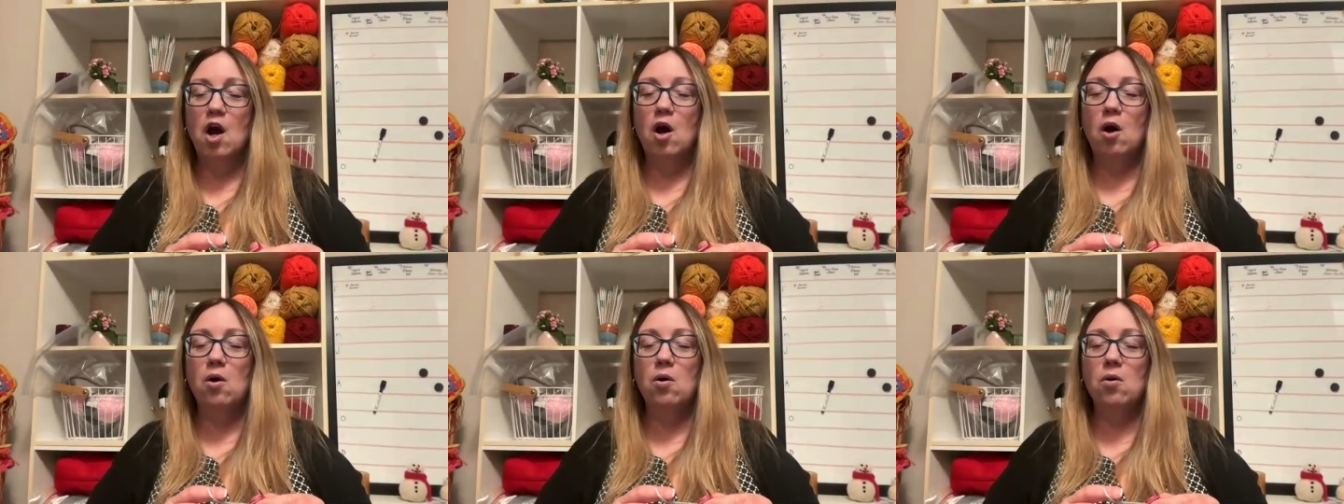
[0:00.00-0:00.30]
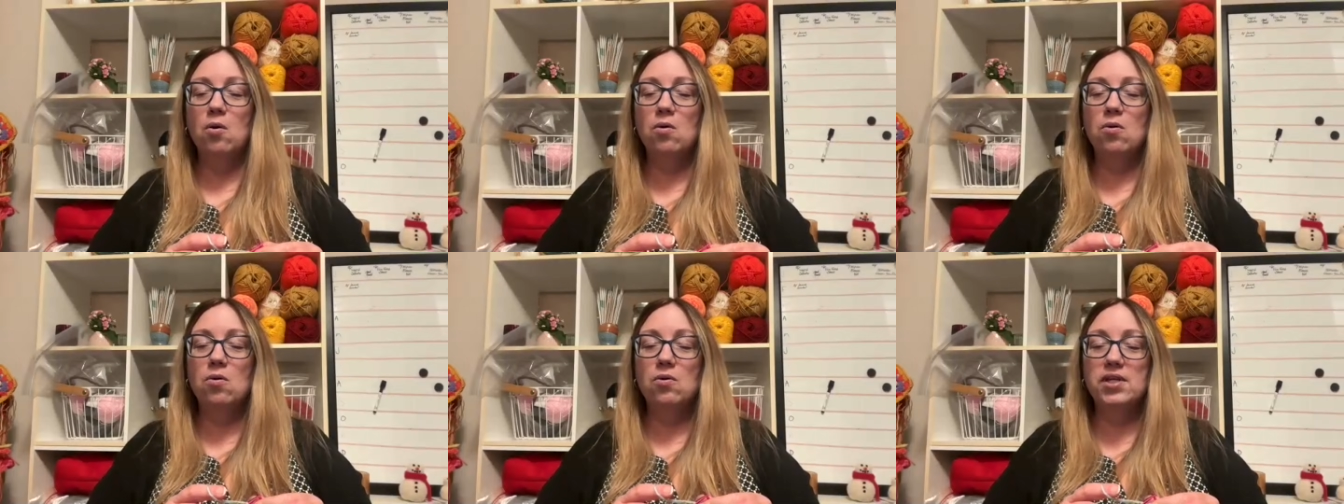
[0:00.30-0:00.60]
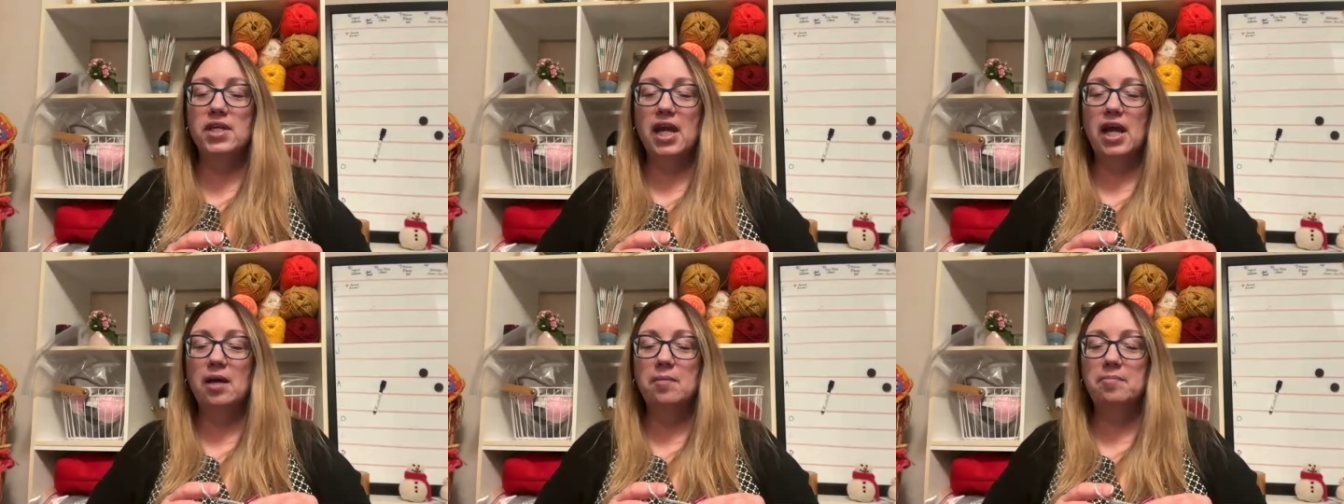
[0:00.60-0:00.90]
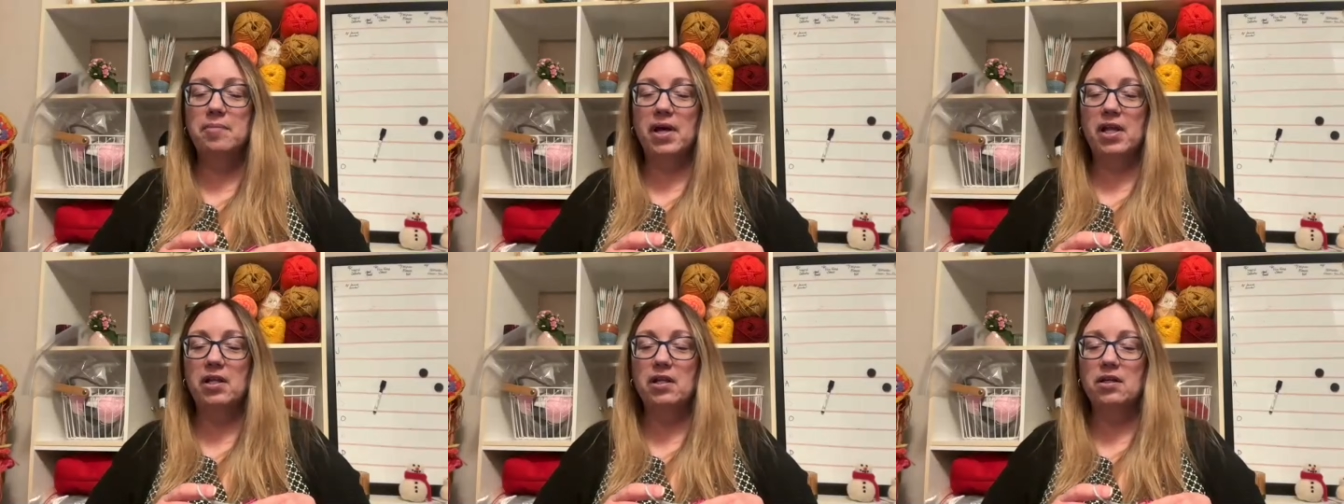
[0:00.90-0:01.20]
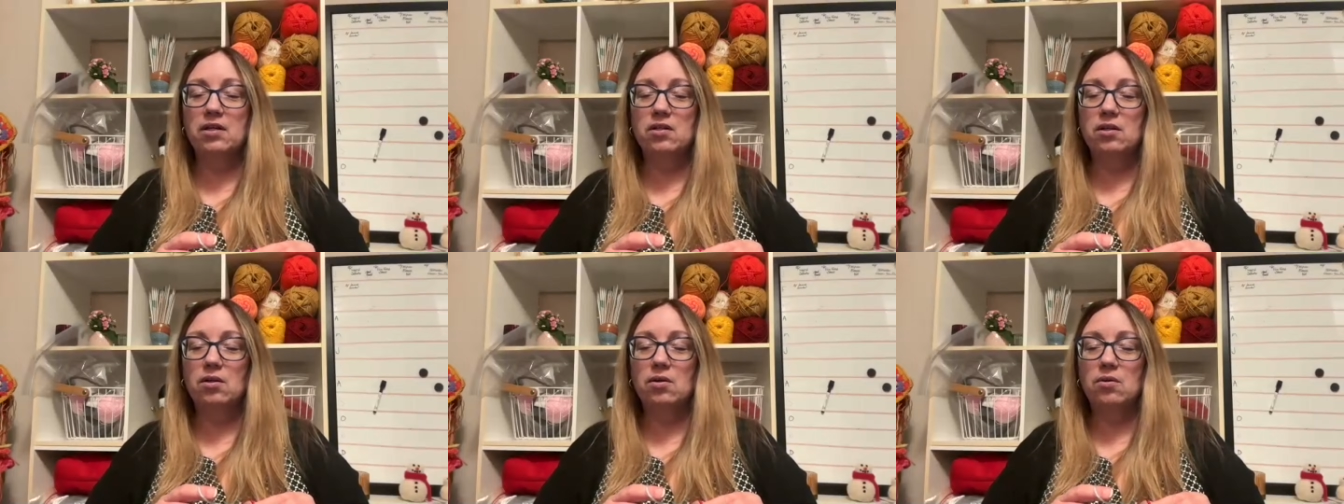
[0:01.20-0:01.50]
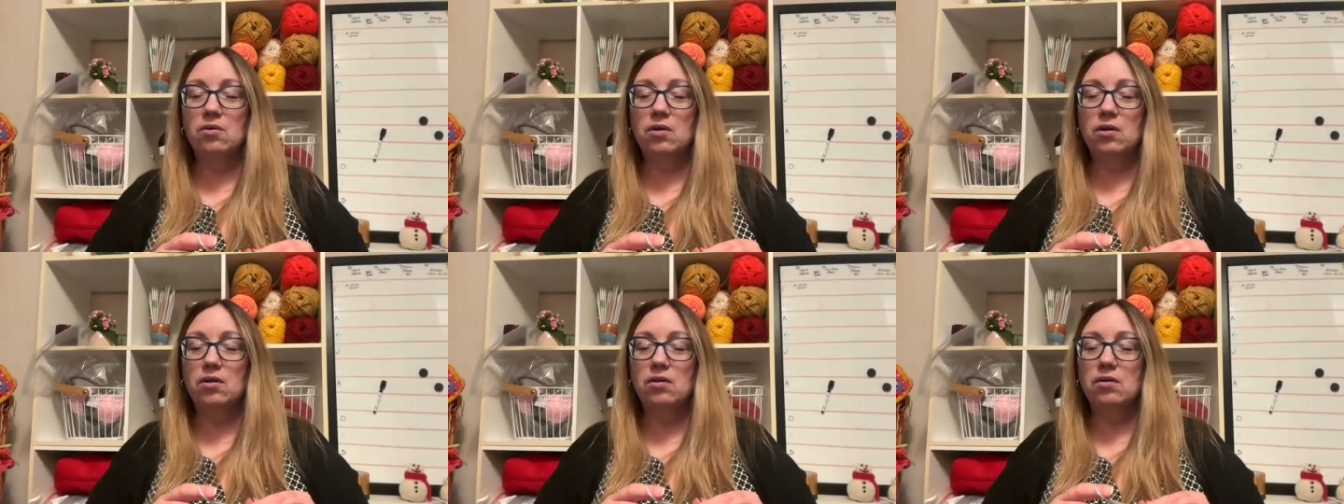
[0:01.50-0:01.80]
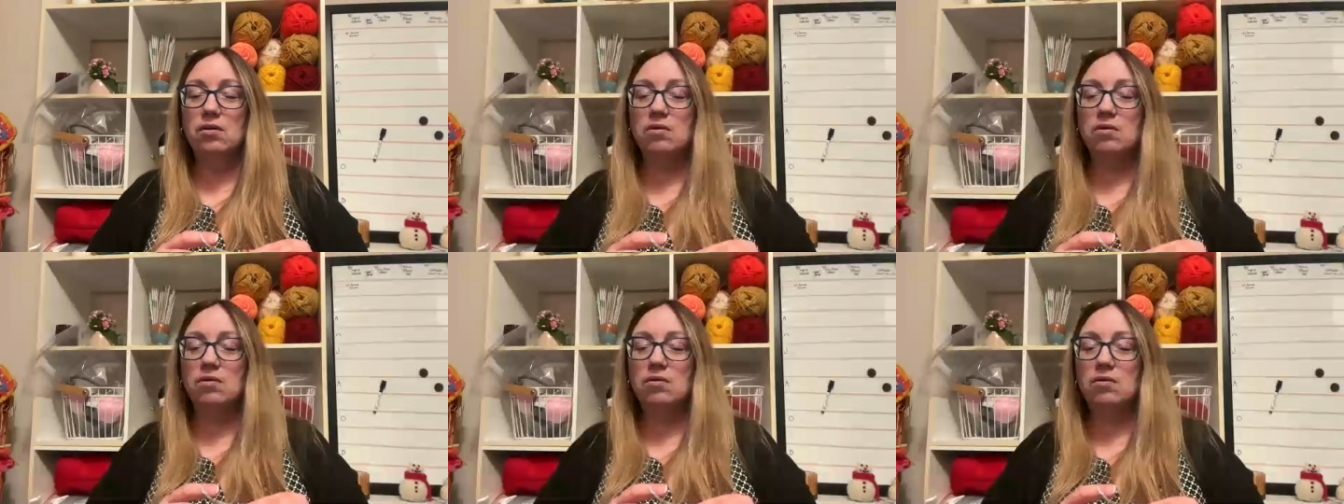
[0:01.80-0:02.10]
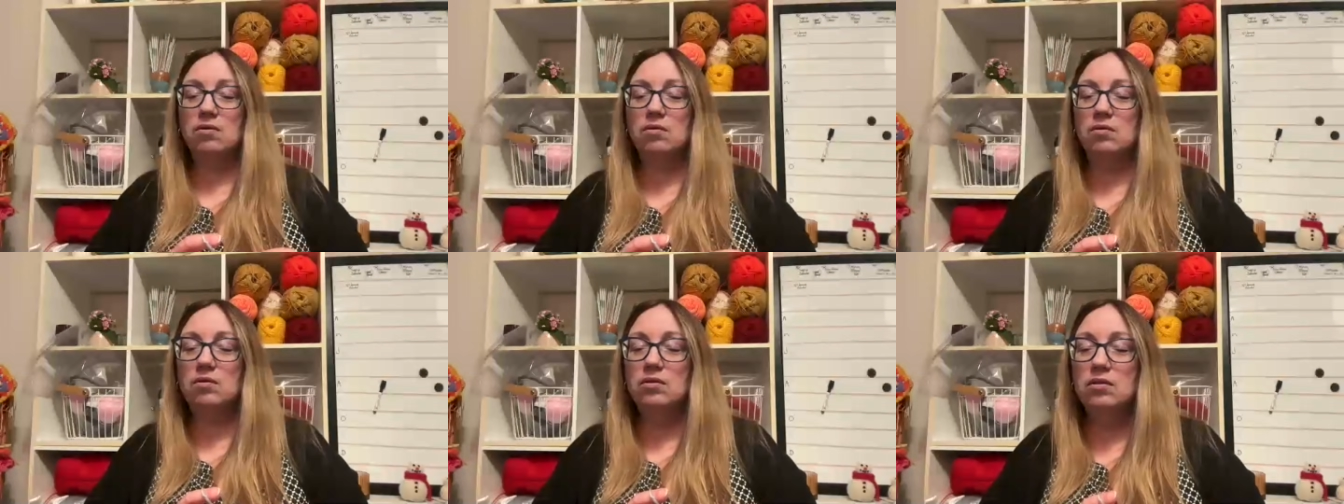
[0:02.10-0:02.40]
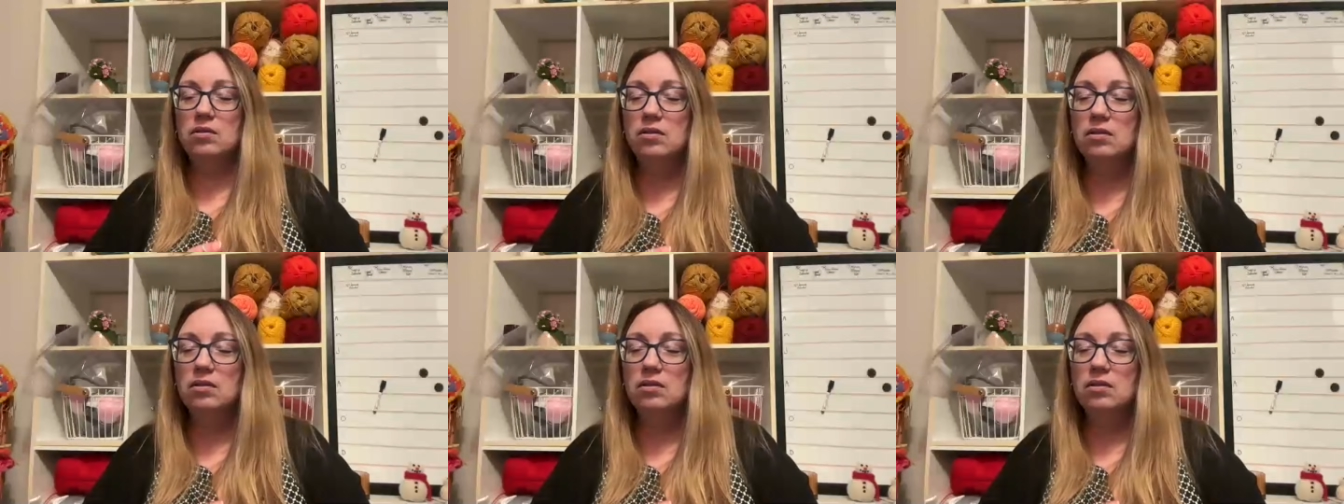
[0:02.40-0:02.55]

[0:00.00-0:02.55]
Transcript: Oh, yeah, Bella Coco.